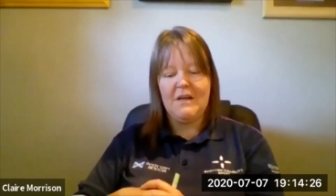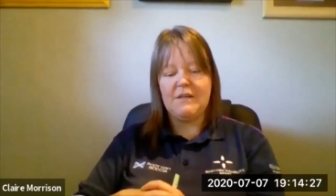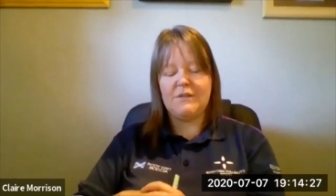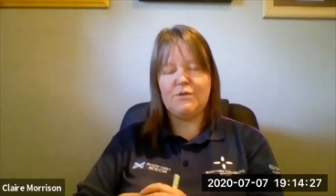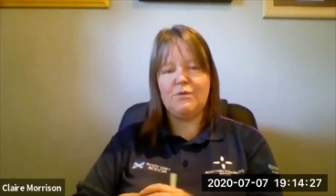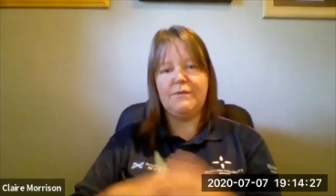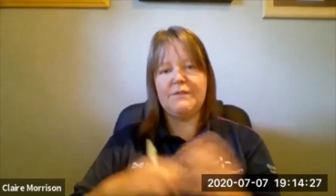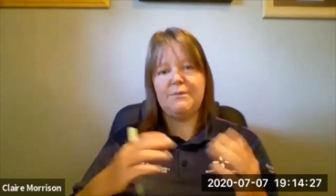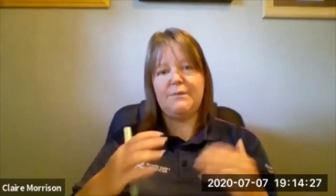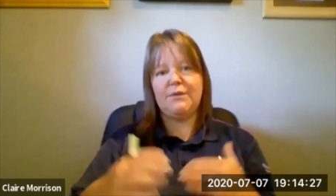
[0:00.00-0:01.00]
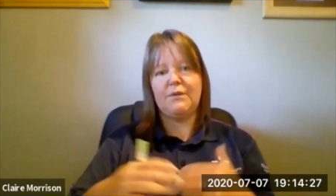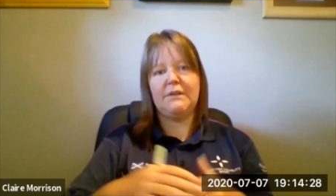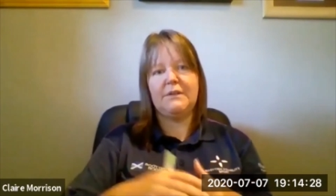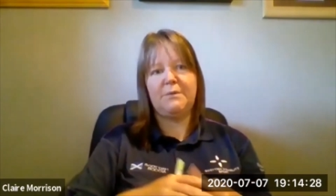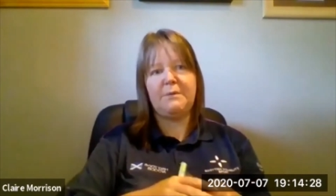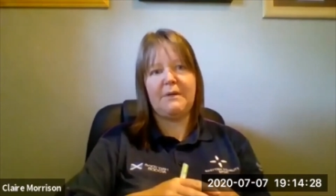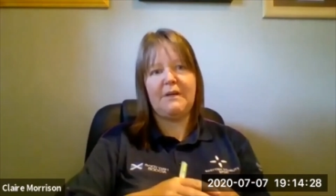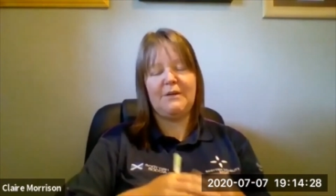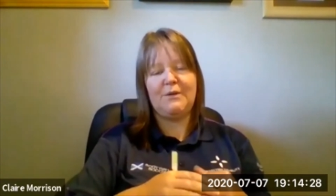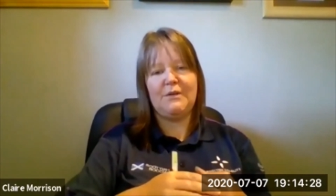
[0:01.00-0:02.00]
So obviously we've talked a little bit about
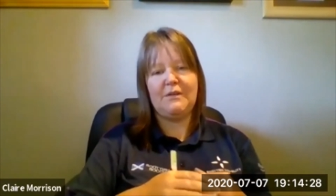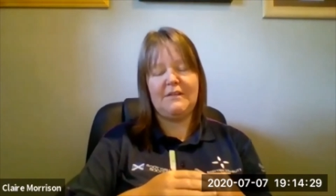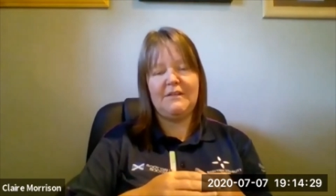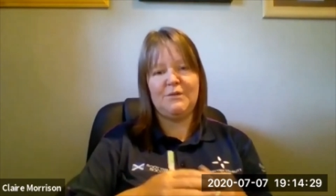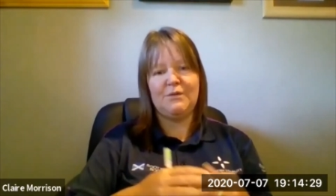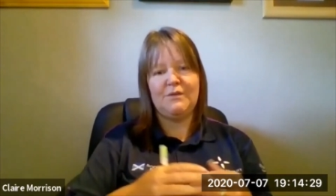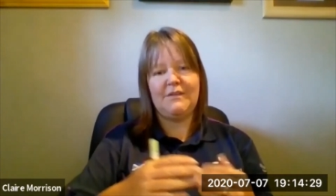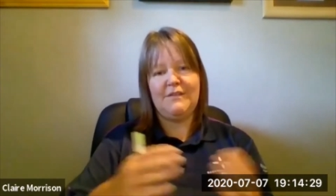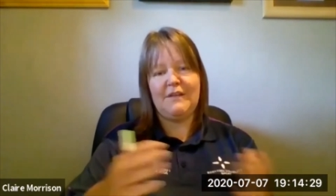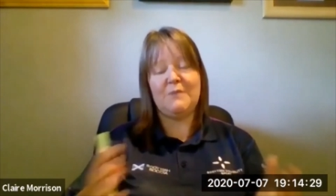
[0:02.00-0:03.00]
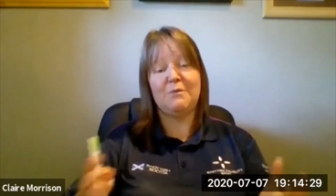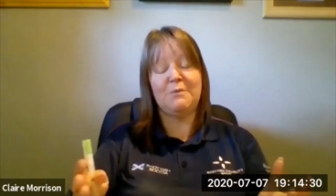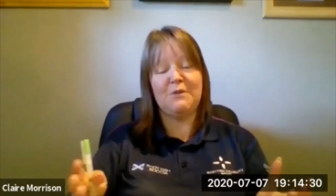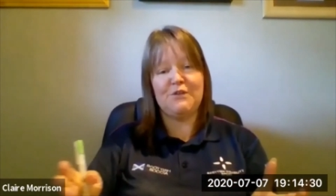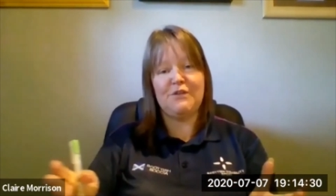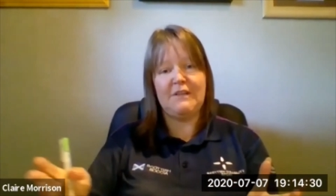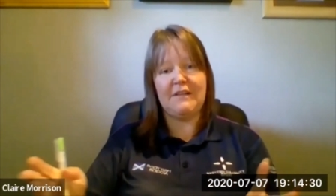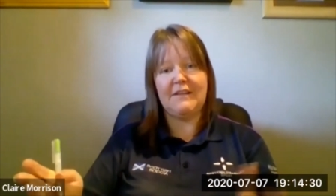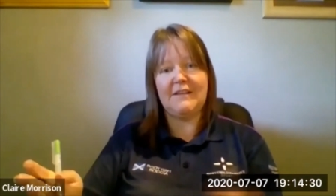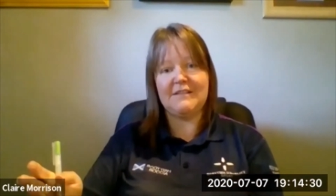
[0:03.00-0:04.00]
how, you know, at the moment your
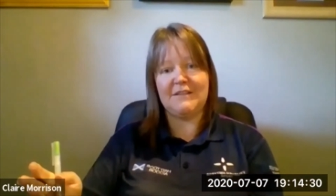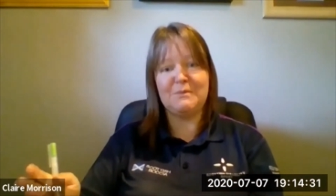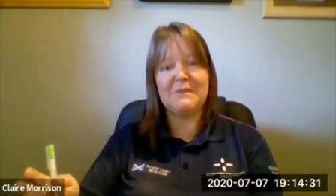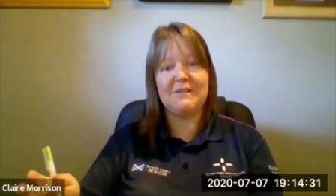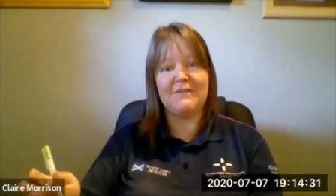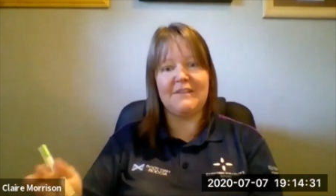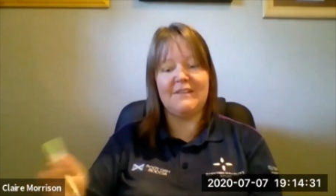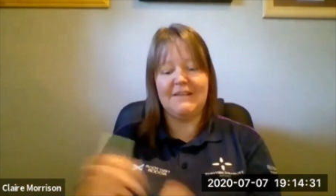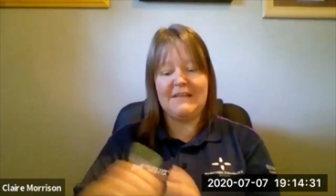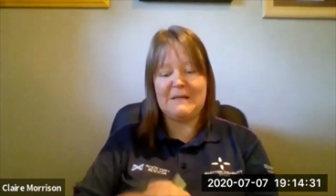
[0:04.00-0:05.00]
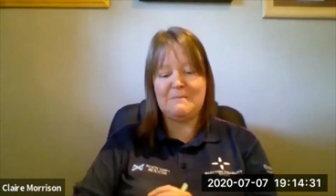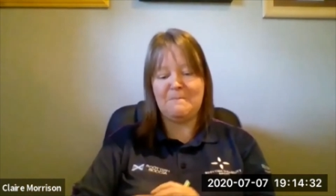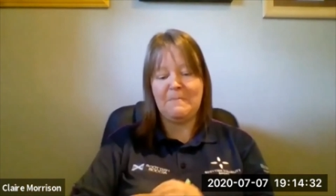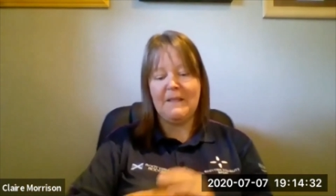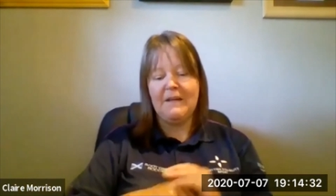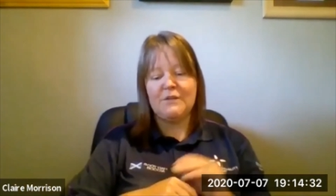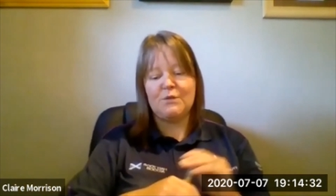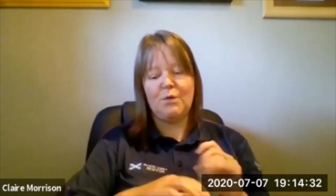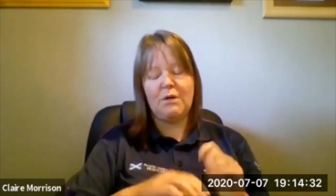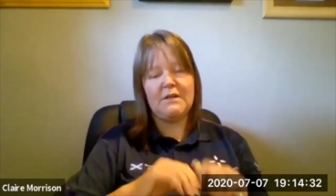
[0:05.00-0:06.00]
training is a little bit different.
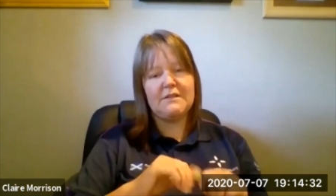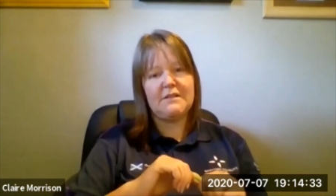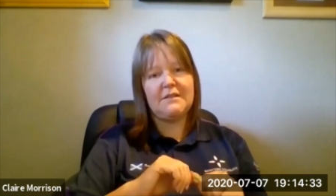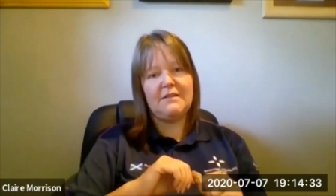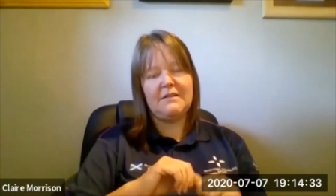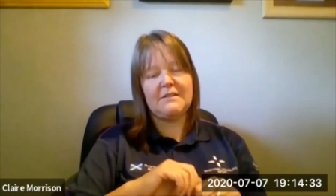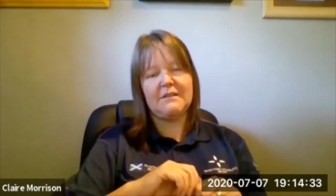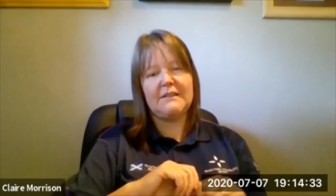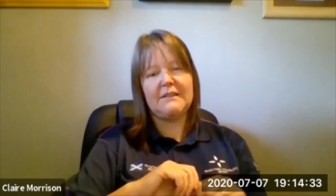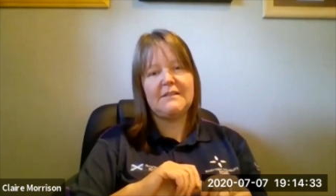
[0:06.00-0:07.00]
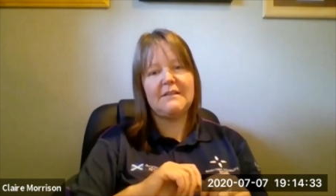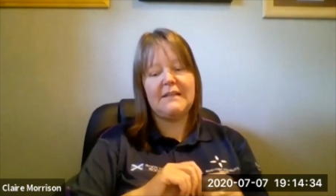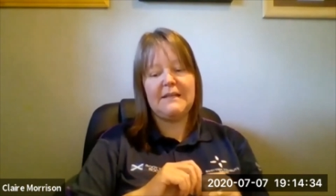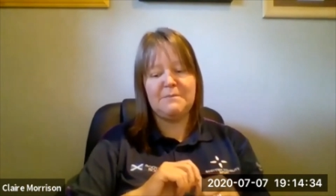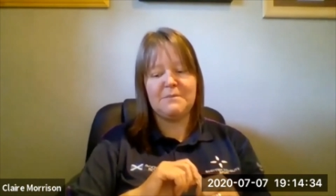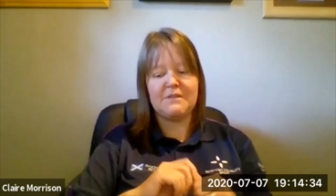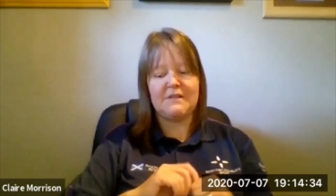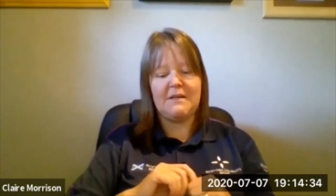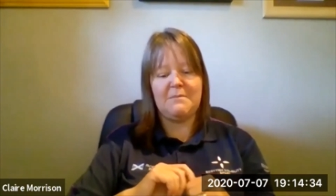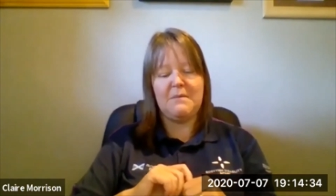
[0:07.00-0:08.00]
So what has the delay to the games
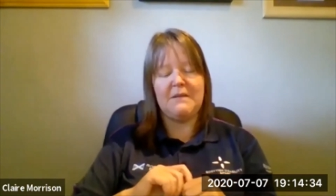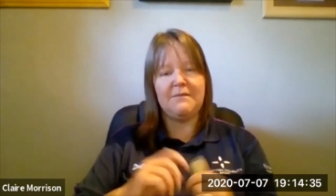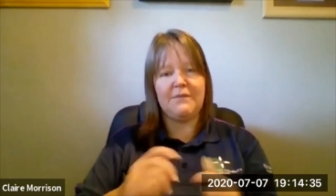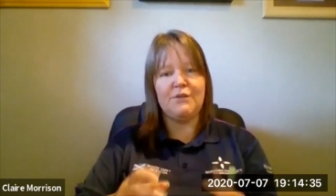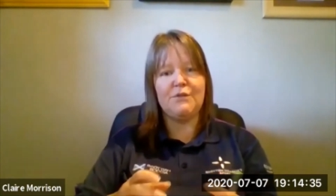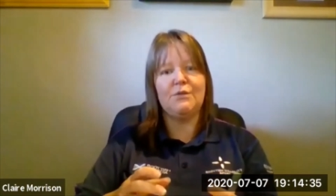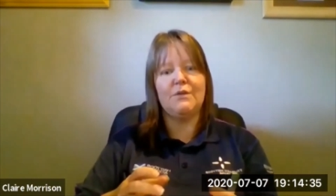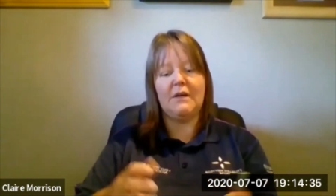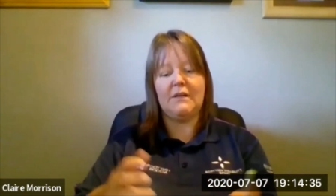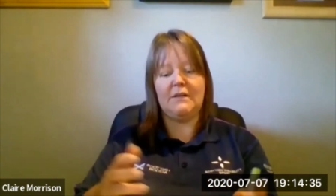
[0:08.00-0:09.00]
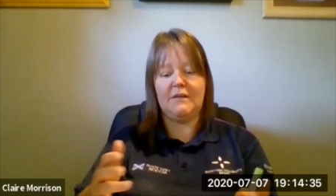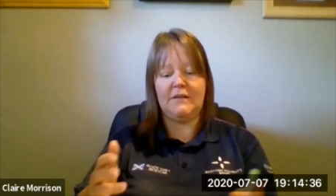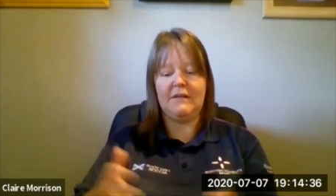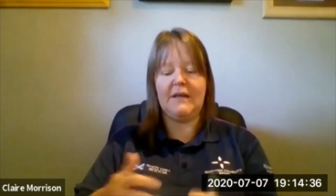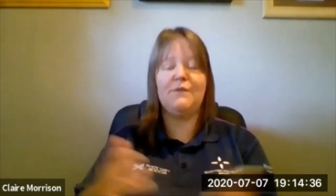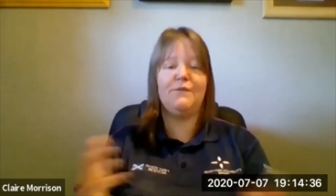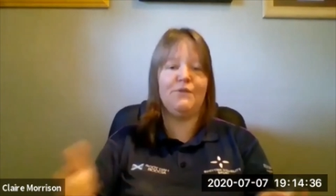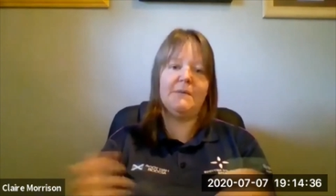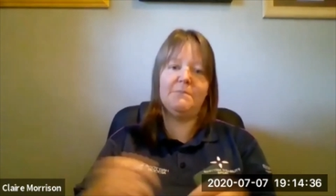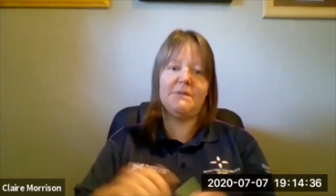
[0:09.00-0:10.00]
meant for you, and how have you
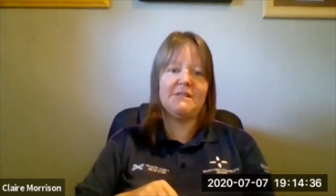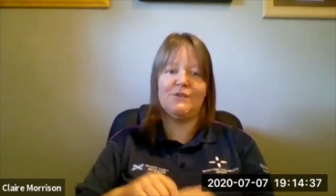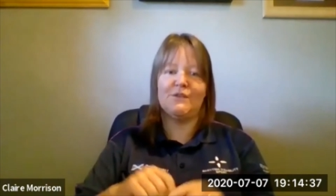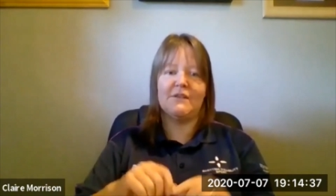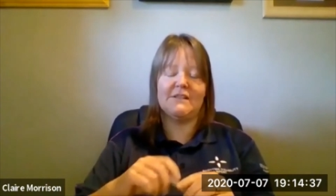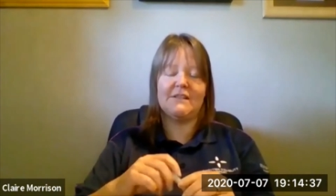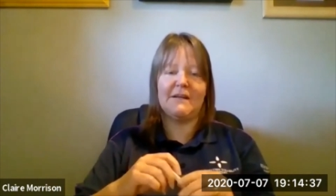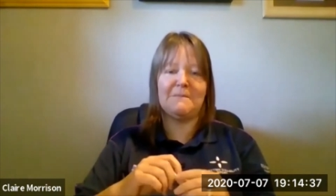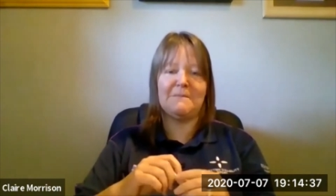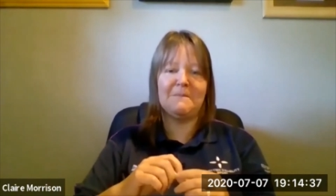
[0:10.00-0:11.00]
kept busy during this time?